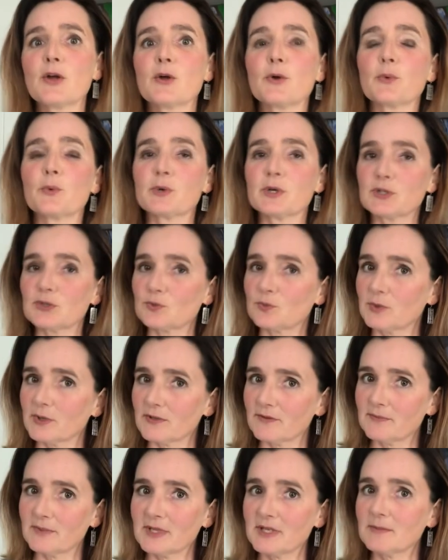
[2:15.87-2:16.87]
which would
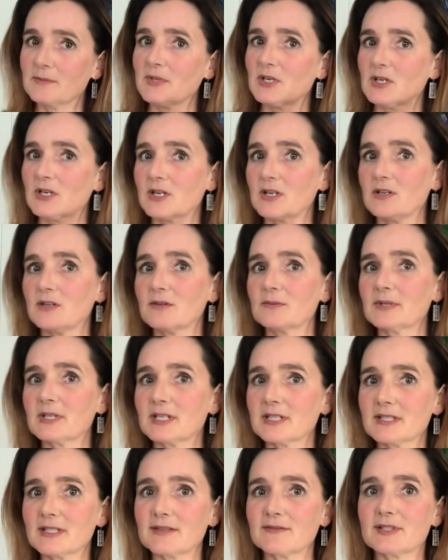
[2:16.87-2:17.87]
have been a miracle
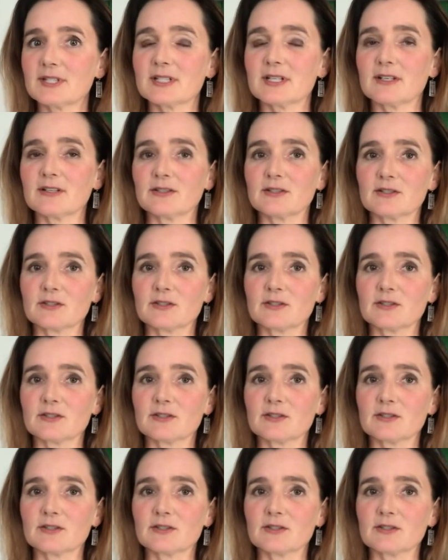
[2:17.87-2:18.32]
because I've st